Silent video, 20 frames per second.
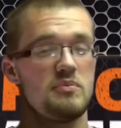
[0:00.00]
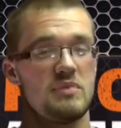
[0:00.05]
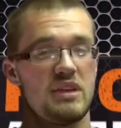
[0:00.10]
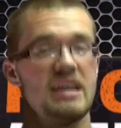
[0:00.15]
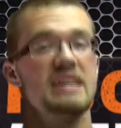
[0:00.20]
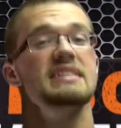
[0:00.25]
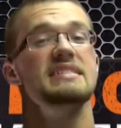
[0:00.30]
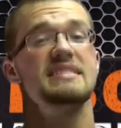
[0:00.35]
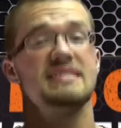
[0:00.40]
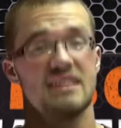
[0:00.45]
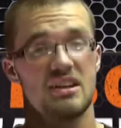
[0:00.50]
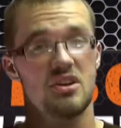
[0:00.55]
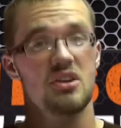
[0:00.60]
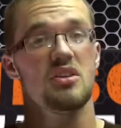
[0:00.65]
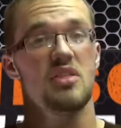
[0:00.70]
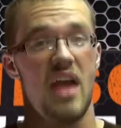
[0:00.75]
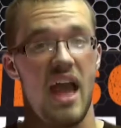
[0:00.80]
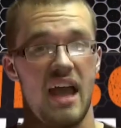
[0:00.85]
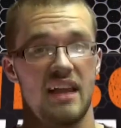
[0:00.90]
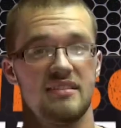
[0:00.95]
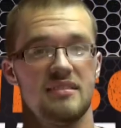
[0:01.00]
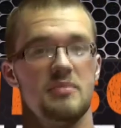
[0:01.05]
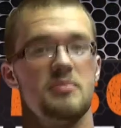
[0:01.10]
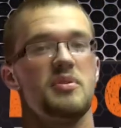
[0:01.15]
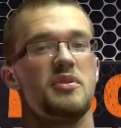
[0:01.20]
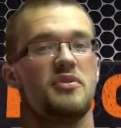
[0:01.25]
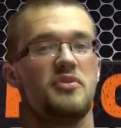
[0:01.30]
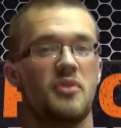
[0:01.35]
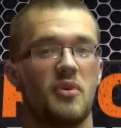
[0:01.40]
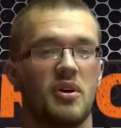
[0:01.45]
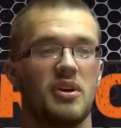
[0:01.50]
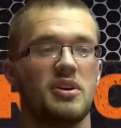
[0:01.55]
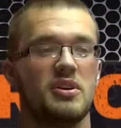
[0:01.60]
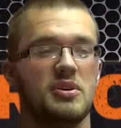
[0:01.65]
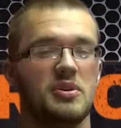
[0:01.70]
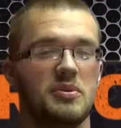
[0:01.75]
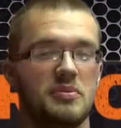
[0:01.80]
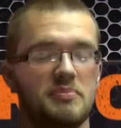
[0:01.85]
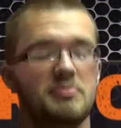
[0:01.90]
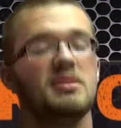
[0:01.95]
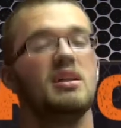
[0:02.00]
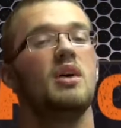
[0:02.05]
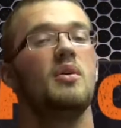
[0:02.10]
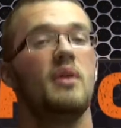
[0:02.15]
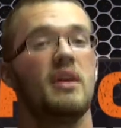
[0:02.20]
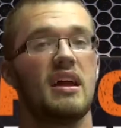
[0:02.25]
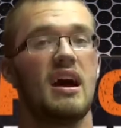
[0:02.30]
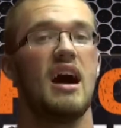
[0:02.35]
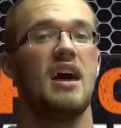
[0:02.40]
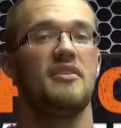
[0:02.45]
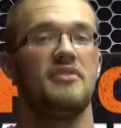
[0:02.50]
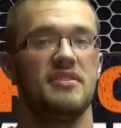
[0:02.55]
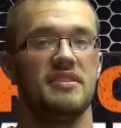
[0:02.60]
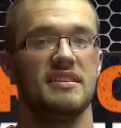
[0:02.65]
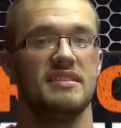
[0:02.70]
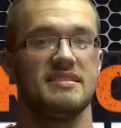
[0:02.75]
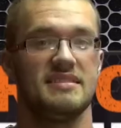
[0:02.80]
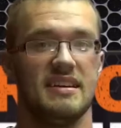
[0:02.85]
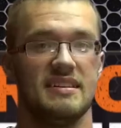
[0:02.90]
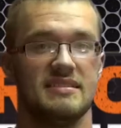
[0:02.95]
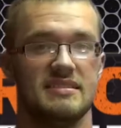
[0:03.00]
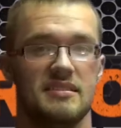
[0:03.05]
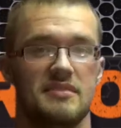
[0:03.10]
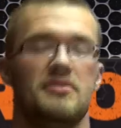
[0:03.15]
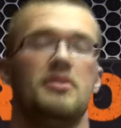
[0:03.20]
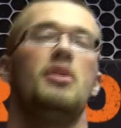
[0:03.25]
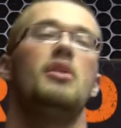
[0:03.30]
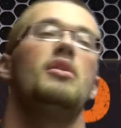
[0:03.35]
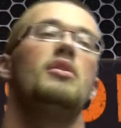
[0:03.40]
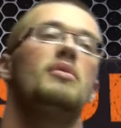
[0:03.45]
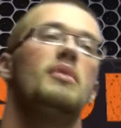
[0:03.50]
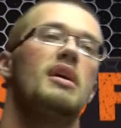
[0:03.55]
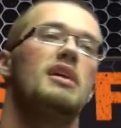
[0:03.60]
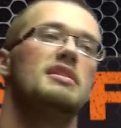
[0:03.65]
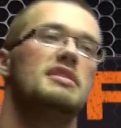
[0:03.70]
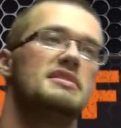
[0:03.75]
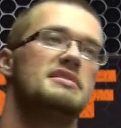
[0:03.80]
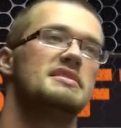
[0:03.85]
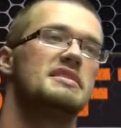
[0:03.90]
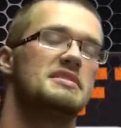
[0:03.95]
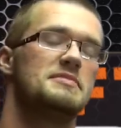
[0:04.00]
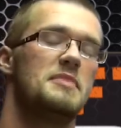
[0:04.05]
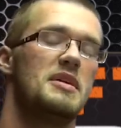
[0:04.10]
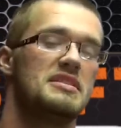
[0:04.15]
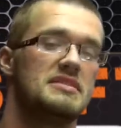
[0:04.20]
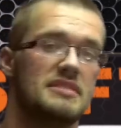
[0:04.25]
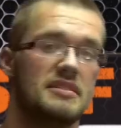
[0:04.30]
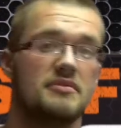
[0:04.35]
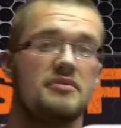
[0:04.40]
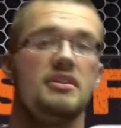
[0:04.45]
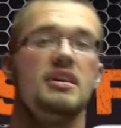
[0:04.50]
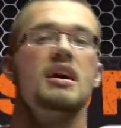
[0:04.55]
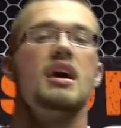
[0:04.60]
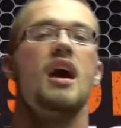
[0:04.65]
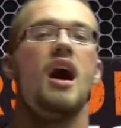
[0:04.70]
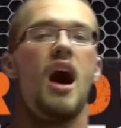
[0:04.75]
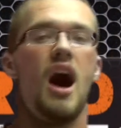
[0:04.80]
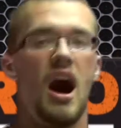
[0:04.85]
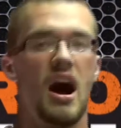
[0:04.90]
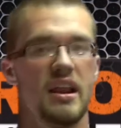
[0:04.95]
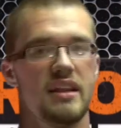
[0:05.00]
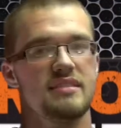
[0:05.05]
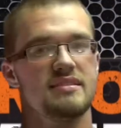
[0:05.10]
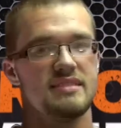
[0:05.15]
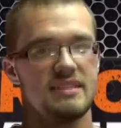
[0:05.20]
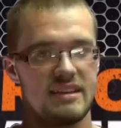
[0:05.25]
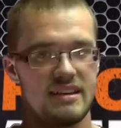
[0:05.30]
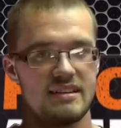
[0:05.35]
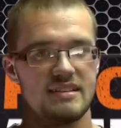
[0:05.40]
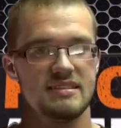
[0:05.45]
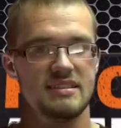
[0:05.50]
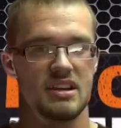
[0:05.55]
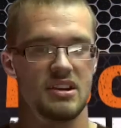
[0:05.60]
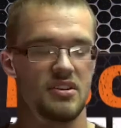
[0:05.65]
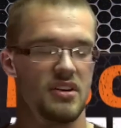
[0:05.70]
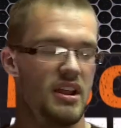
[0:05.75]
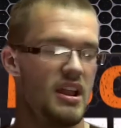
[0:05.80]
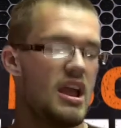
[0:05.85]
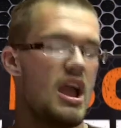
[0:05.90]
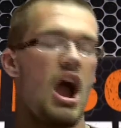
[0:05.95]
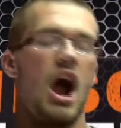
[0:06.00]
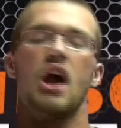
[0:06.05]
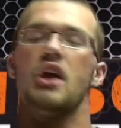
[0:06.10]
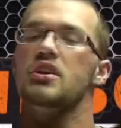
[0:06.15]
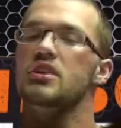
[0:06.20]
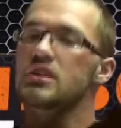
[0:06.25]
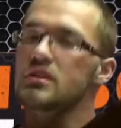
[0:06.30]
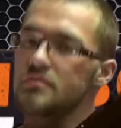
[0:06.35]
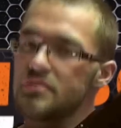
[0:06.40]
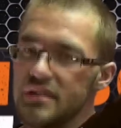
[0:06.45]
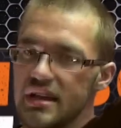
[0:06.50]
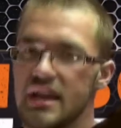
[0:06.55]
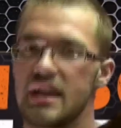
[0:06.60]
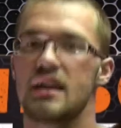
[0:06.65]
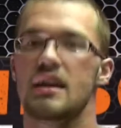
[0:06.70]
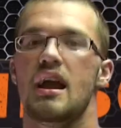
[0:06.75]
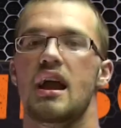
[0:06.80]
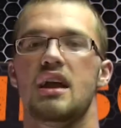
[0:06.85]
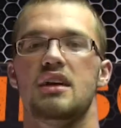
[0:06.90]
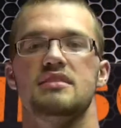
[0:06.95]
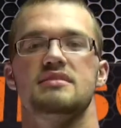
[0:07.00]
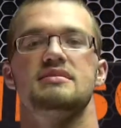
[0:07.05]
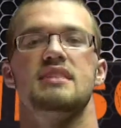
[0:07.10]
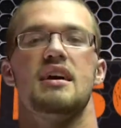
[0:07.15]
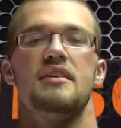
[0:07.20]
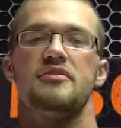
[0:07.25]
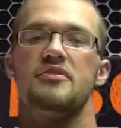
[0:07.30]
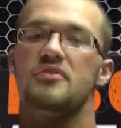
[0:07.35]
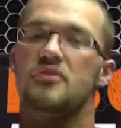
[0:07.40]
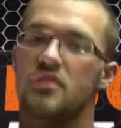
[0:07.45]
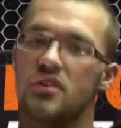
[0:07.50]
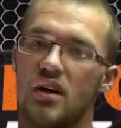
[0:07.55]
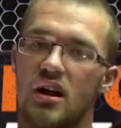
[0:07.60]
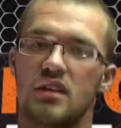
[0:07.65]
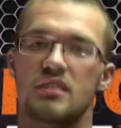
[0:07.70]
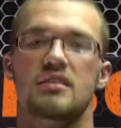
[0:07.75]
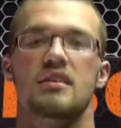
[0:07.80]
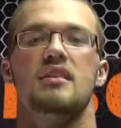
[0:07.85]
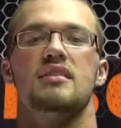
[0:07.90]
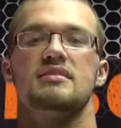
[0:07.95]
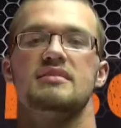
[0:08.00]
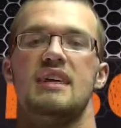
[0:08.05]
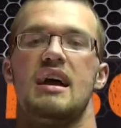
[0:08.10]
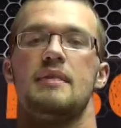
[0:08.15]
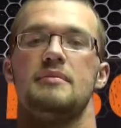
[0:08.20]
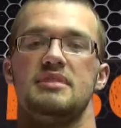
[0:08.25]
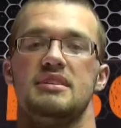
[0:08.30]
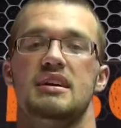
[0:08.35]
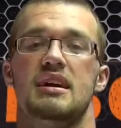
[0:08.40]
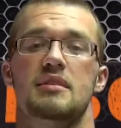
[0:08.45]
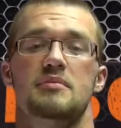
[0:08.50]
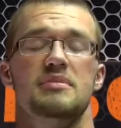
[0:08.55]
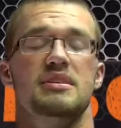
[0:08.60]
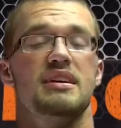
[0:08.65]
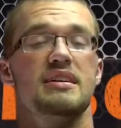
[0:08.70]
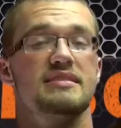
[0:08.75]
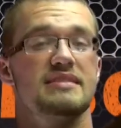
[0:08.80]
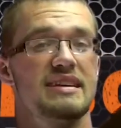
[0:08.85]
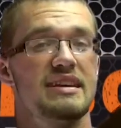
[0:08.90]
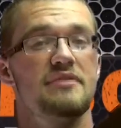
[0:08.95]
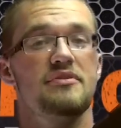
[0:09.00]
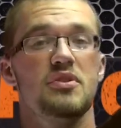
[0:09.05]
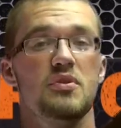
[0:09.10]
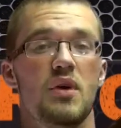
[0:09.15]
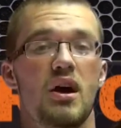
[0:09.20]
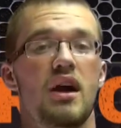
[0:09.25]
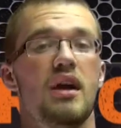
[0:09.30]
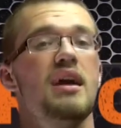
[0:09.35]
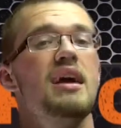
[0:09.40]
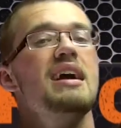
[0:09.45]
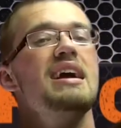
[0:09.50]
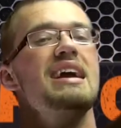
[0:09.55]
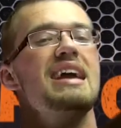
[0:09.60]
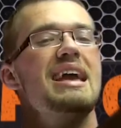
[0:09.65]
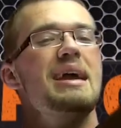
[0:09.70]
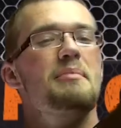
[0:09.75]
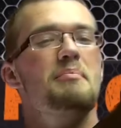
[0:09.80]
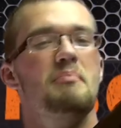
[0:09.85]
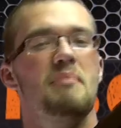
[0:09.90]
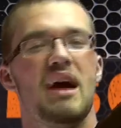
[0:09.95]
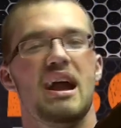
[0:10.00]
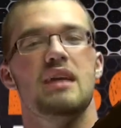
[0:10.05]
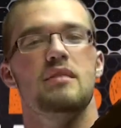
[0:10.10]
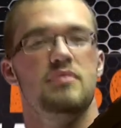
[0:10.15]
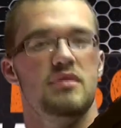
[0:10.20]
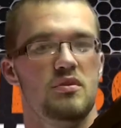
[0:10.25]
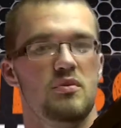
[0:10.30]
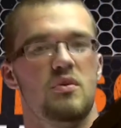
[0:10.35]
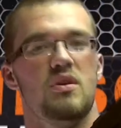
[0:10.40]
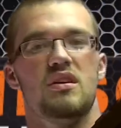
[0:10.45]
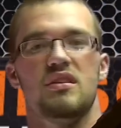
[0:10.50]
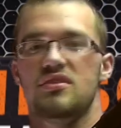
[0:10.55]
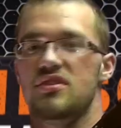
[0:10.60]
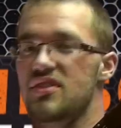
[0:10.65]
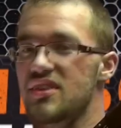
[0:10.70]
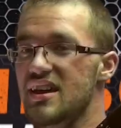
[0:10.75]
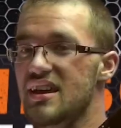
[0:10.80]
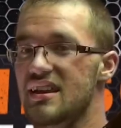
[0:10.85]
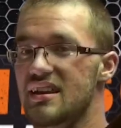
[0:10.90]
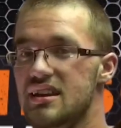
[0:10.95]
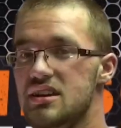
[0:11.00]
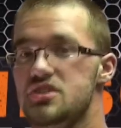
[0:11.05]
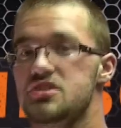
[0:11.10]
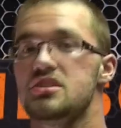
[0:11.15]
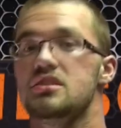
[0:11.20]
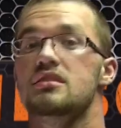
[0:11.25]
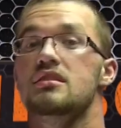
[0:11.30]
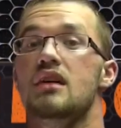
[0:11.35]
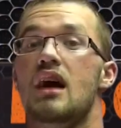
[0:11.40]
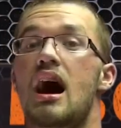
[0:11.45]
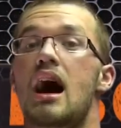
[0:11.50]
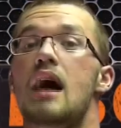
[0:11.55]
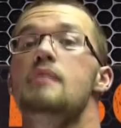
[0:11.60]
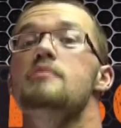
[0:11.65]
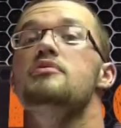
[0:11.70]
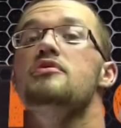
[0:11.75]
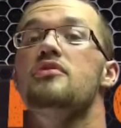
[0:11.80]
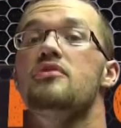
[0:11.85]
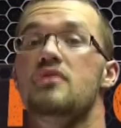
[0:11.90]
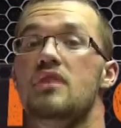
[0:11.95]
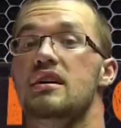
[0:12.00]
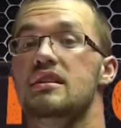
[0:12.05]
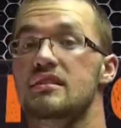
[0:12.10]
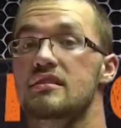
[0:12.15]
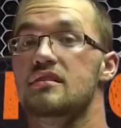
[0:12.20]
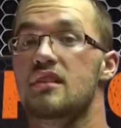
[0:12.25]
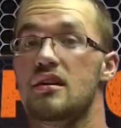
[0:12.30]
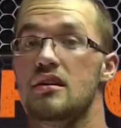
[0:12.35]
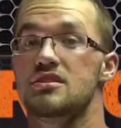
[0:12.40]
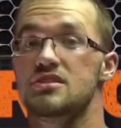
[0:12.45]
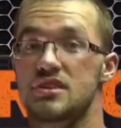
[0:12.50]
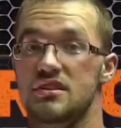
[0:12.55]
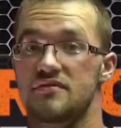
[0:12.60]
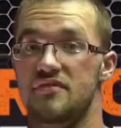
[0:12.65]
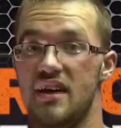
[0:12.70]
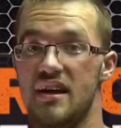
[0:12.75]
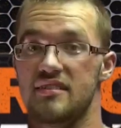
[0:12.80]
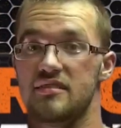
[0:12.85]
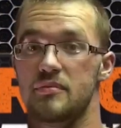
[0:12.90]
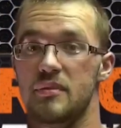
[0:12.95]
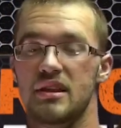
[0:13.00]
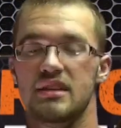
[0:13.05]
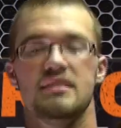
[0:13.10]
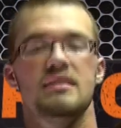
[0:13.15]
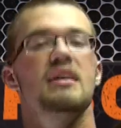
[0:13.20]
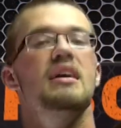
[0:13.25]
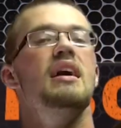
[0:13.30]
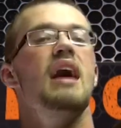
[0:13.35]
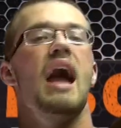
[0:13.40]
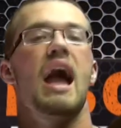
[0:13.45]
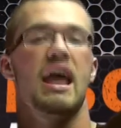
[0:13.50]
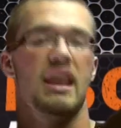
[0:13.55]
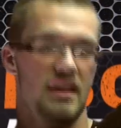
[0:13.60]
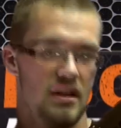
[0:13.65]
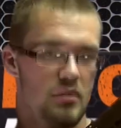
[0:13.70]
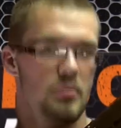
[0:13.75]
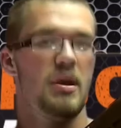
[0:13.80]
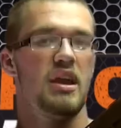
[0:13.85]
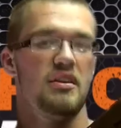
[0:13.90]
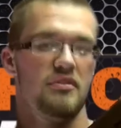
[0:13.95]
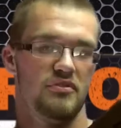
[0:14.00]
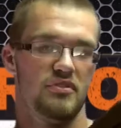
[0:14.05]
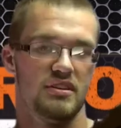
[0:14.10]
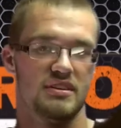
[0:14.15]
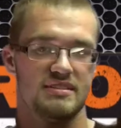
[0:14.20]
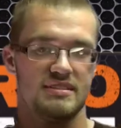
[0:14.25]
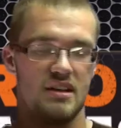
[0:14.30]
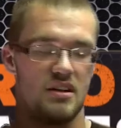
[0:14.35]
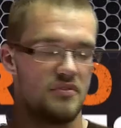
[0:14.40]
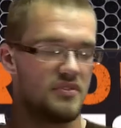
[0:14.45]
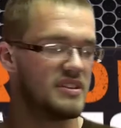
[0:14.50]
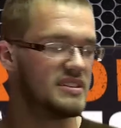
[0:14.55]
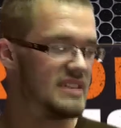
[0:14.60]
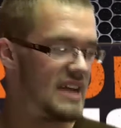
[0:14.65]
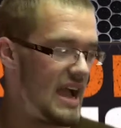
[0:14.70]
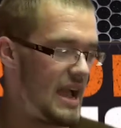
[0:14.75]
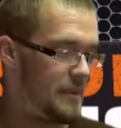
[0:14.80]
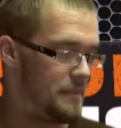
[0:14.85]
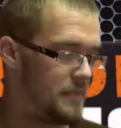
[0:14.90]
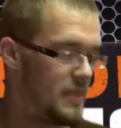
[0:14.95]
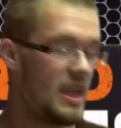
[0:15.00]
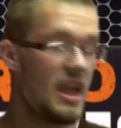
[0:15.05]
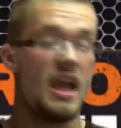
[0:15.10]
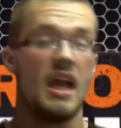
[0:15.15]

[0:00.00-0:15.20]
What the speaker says: Consider that before you blow it off in the sense of, oh, well, it's expensive. Honestly consider it. Are you going to play airsoft for a long time to come? Because if you are, it might be worth the initial upfront large investment, and it'll pay for itself in time.